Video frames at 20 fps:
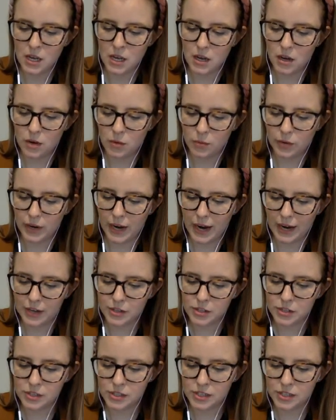a
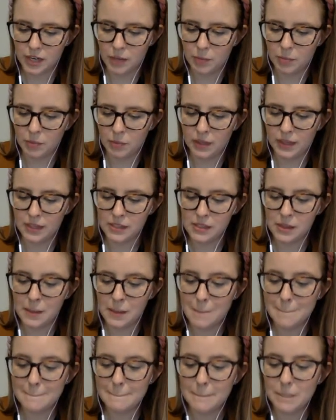reaction take place
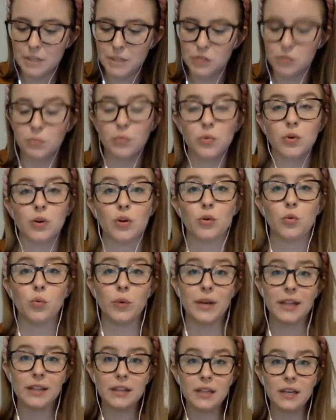much more
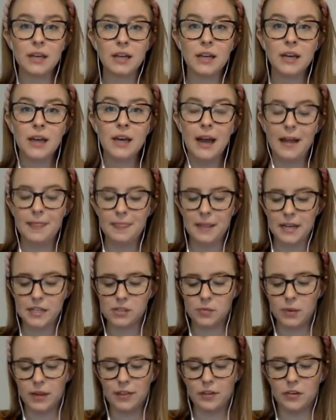quickly, and
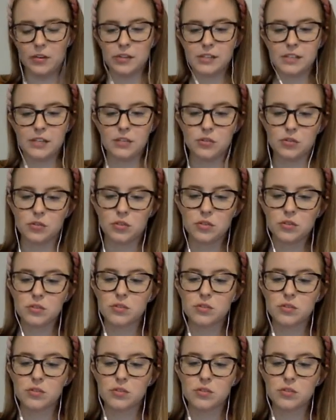that's why they're essential.